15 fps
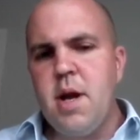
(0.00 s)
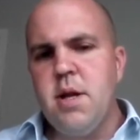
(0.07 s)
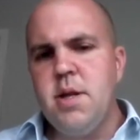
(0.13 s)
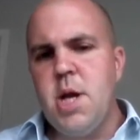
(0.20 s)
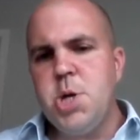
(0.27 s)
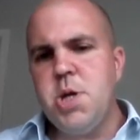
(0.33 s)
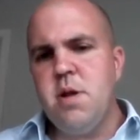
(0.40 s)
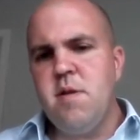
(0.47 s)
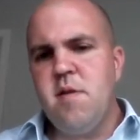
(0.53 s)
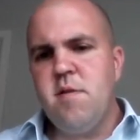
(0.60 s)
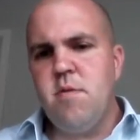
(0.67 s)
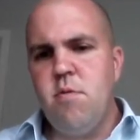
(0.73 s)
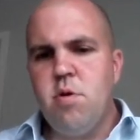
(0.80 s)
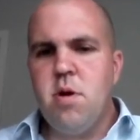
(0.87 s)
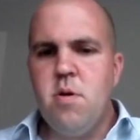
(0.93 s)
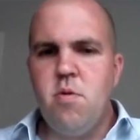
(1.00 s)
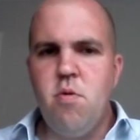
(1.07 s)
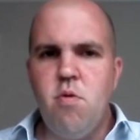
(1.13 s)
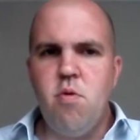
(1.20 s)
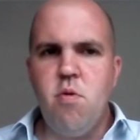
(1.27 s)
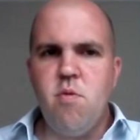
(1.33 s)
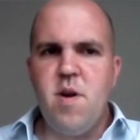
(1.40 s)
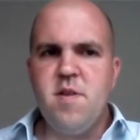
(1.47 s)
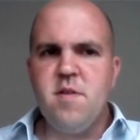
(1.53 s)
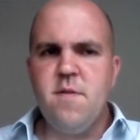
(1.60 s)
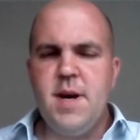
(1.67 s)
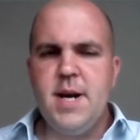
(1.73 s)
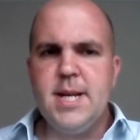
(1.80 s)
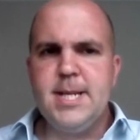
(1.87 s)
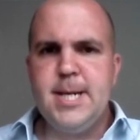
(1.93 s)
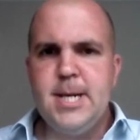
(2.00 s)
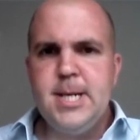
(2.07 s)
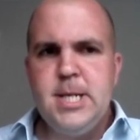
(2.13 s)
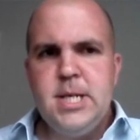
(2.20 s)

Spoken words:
condition, disorder or risk factor.